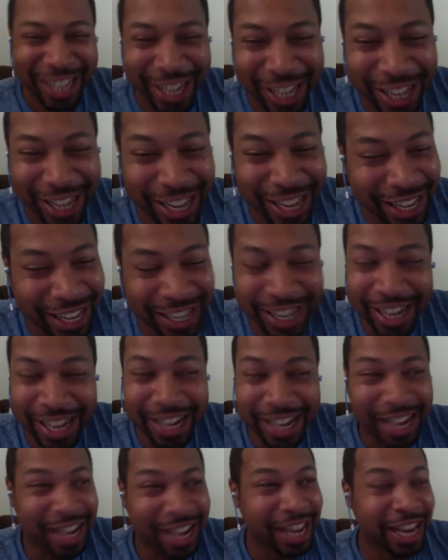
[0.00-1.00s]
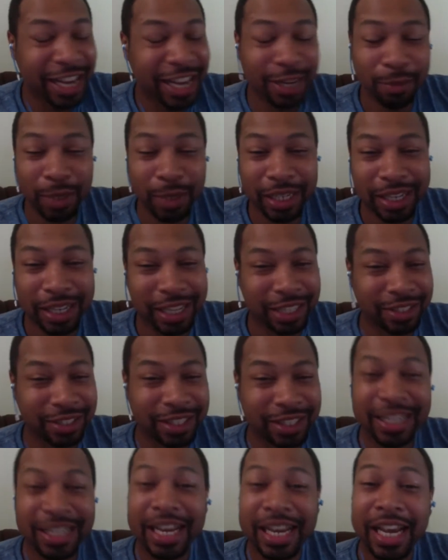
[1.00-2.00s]
I, I, I, had to be like
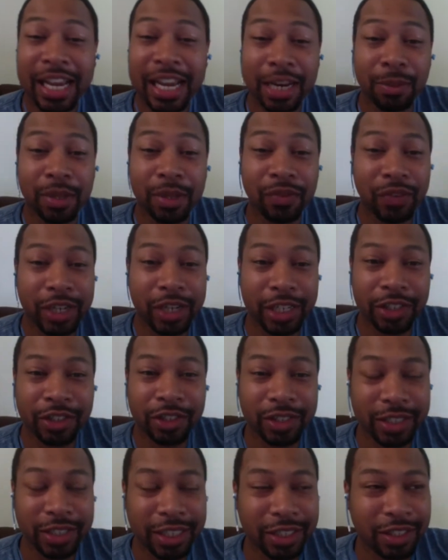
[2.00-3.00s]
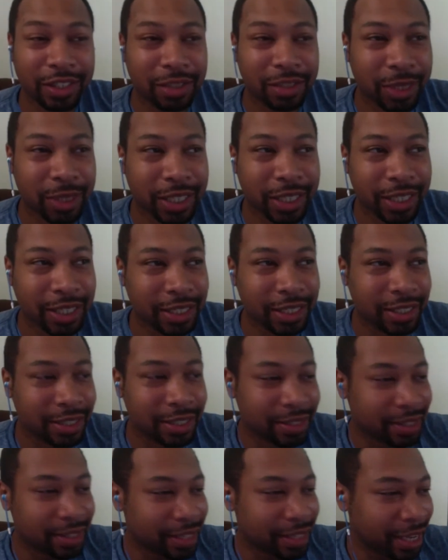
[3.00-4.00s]
that. I had to be very strategic
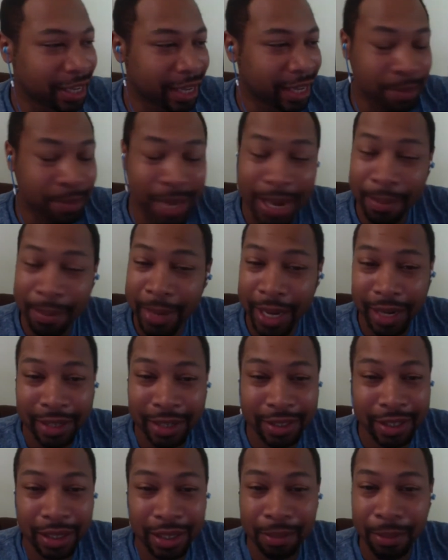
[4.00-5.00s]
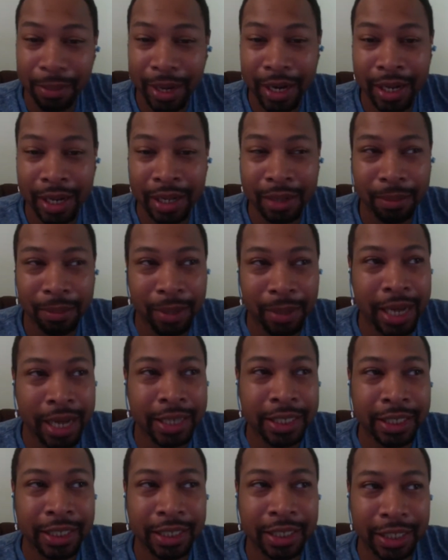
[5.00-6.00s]
because hey, I'm not making a ton of money, but I
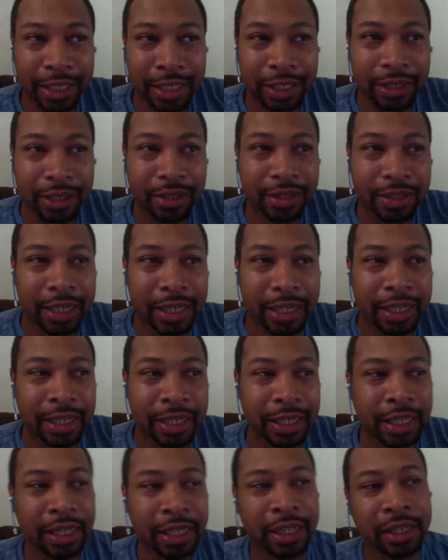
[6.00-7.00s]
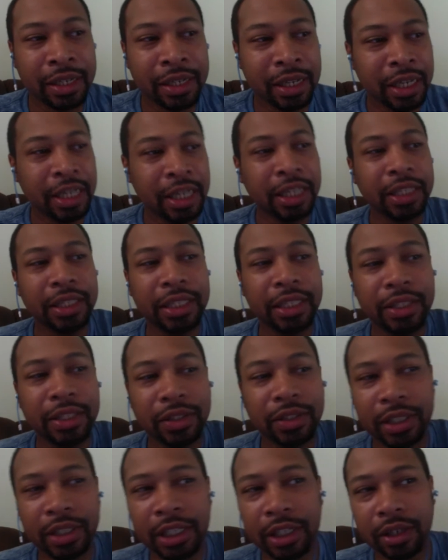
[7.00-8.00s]
need the deals. And then these
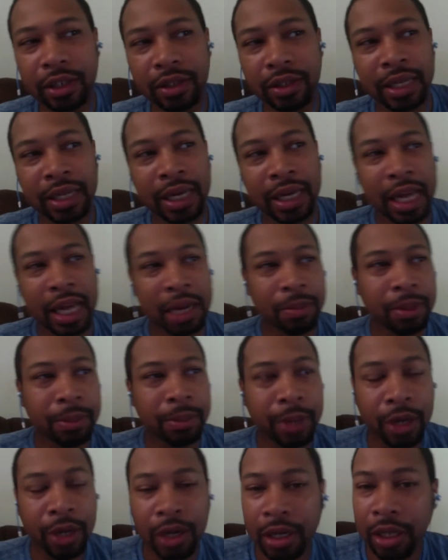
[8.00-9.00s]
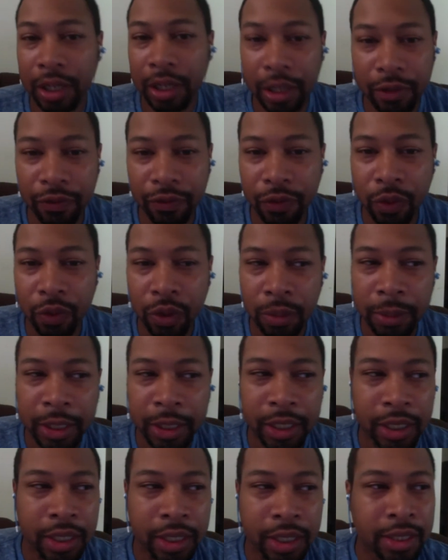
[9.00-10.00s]
are deals that a lot of people aren't looking for
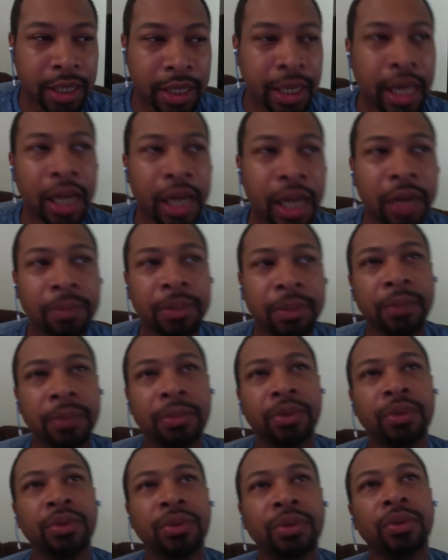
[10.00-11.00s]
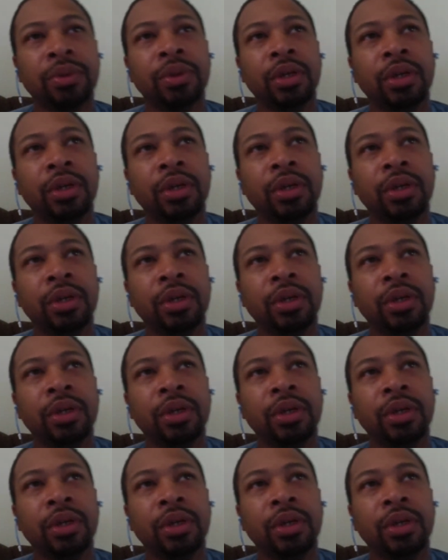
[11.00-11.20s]
because a lot of people